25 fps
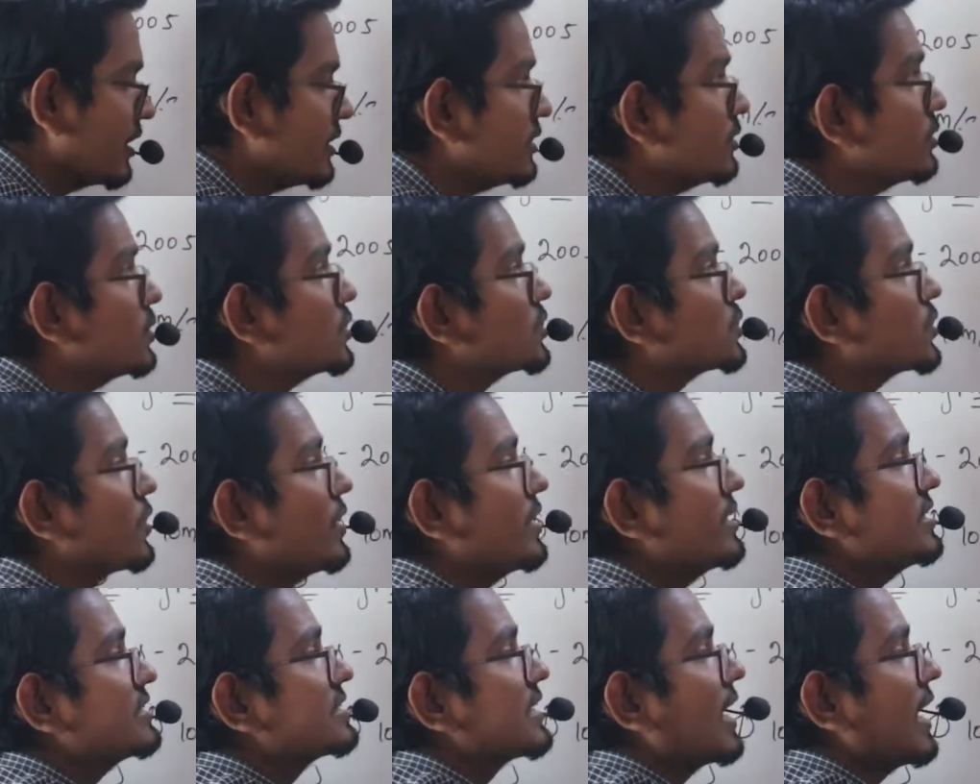u
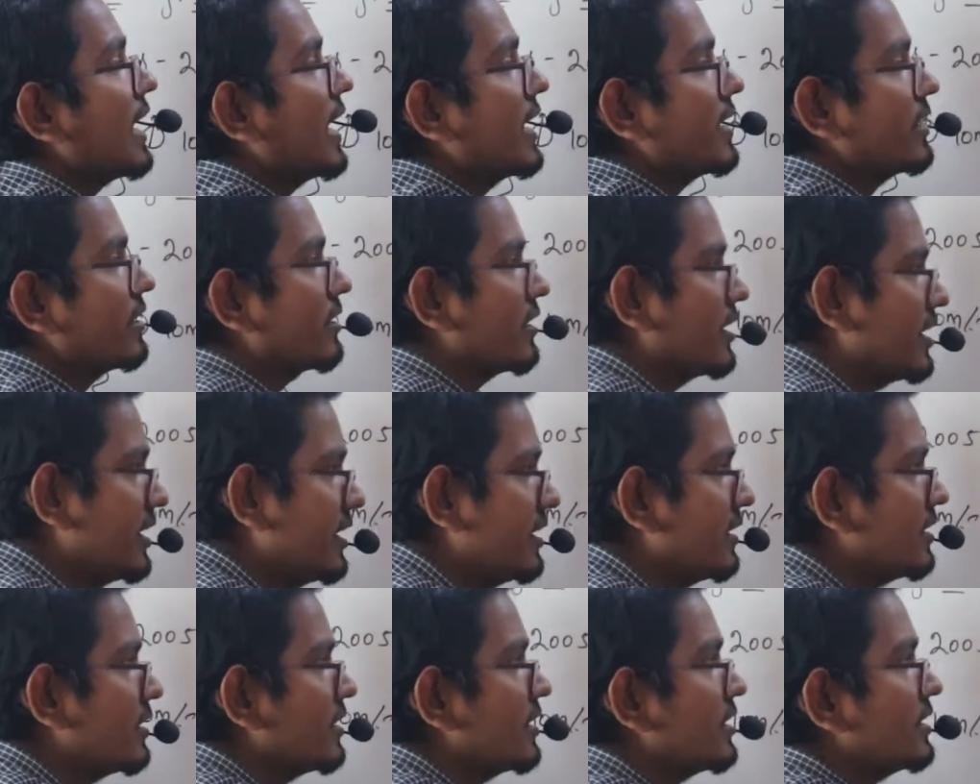square is 100.
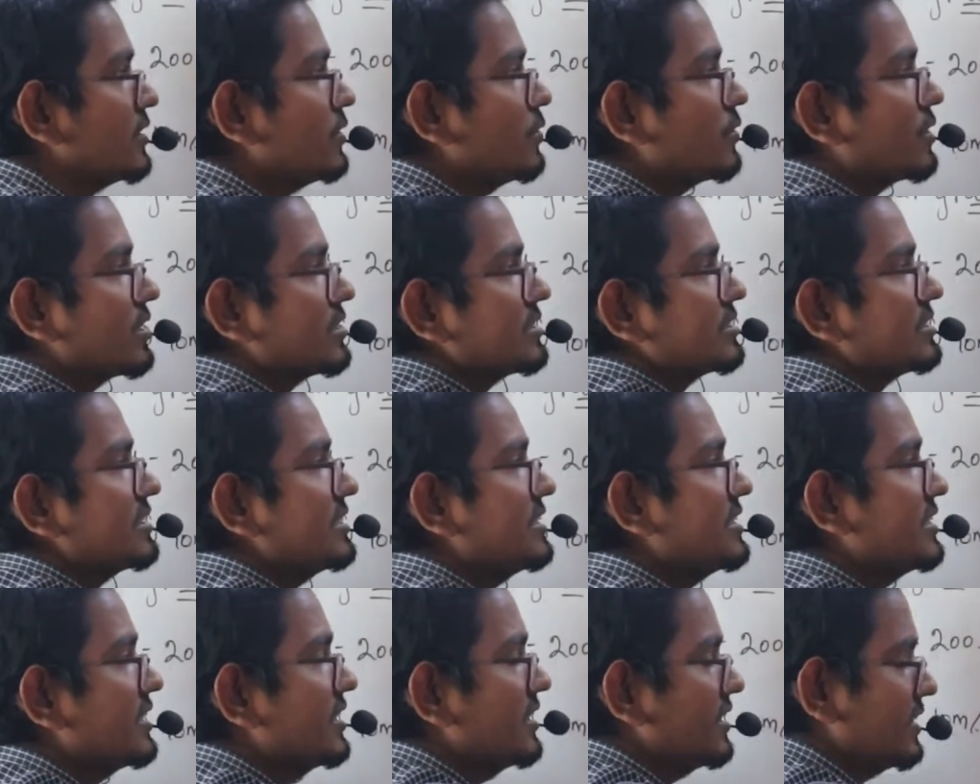You can
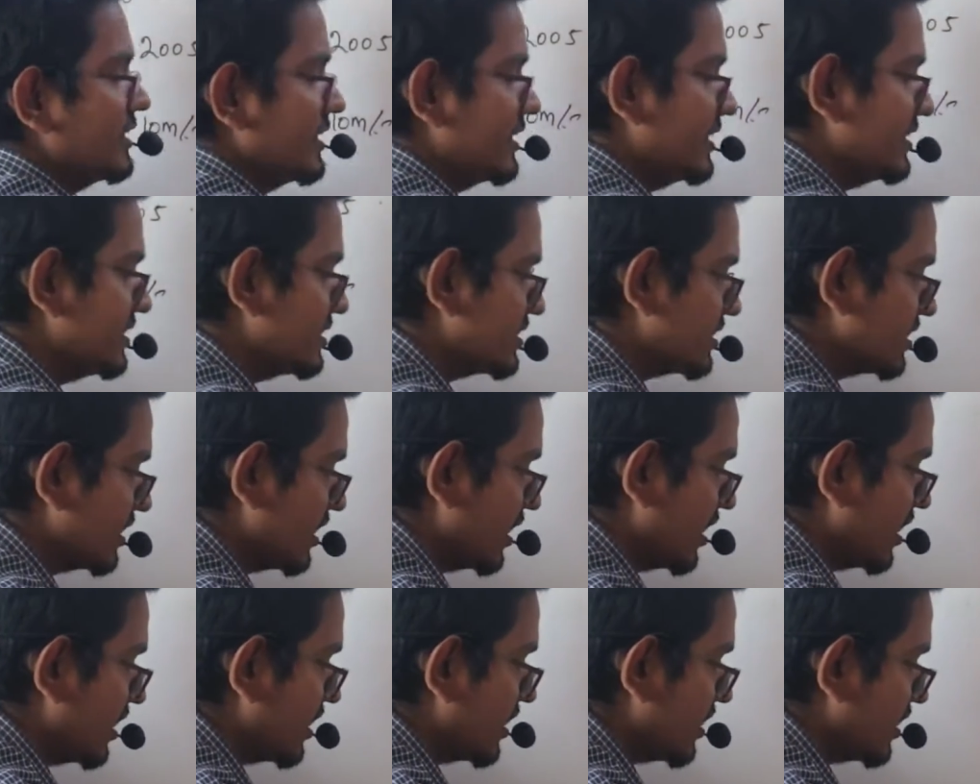see here it is
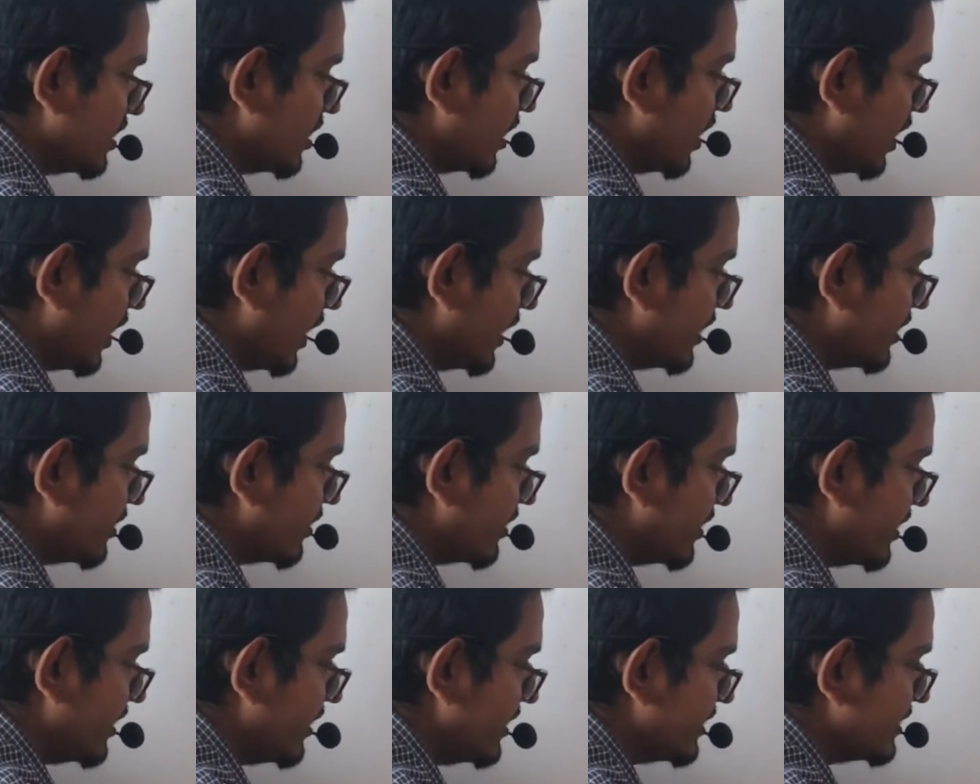
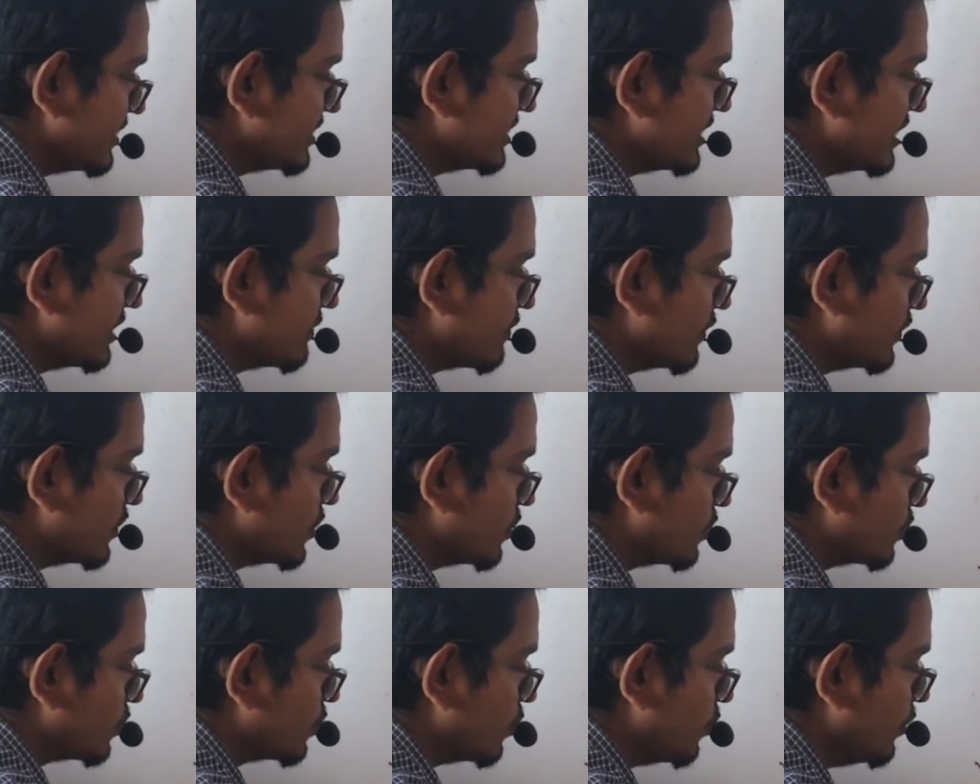100 is equal
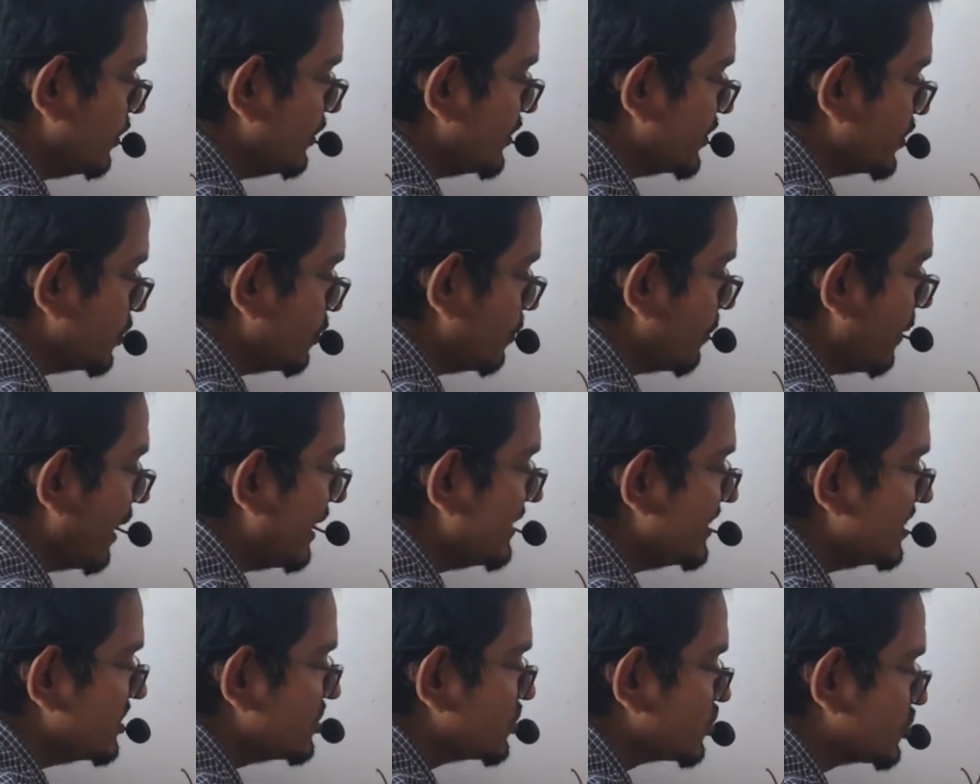to 2 into
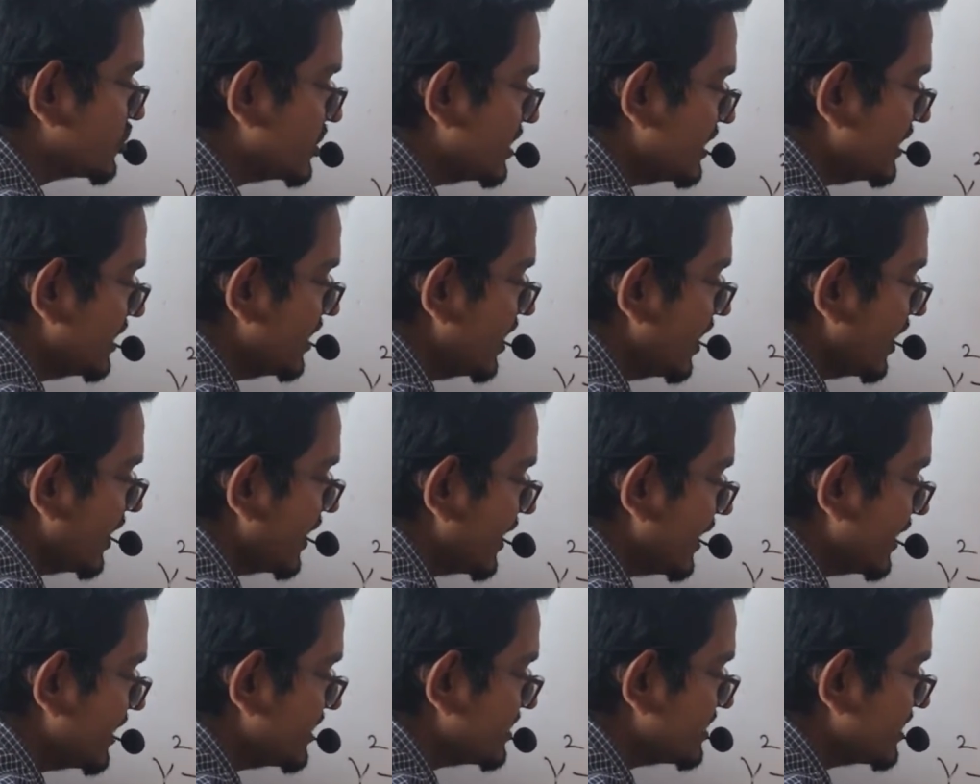minus g.
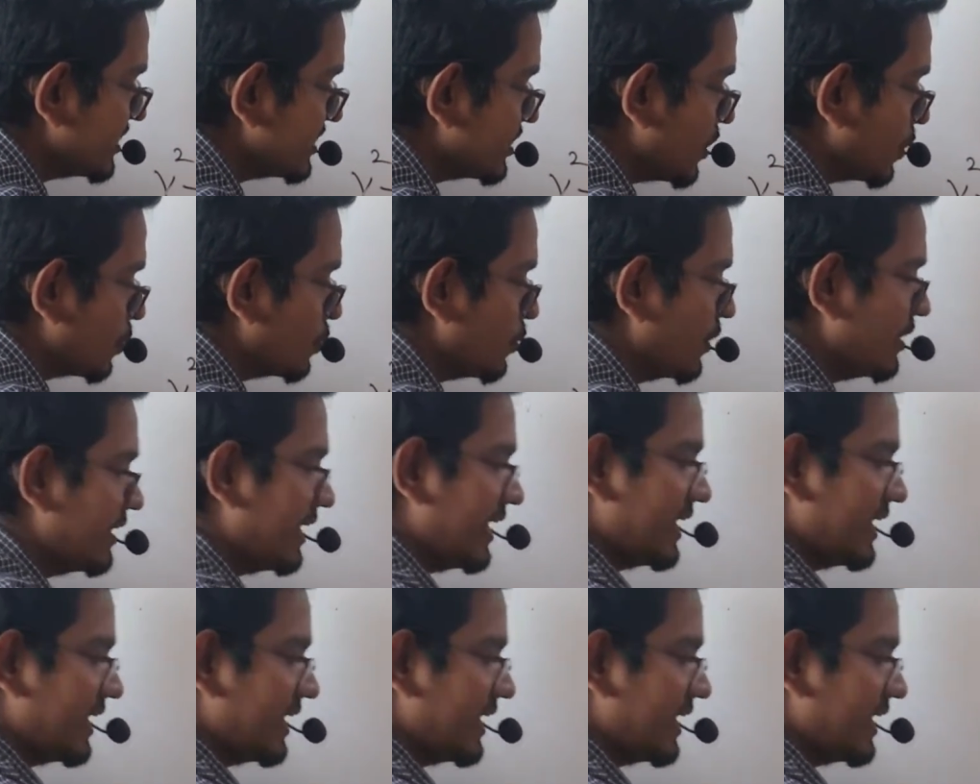It is in downward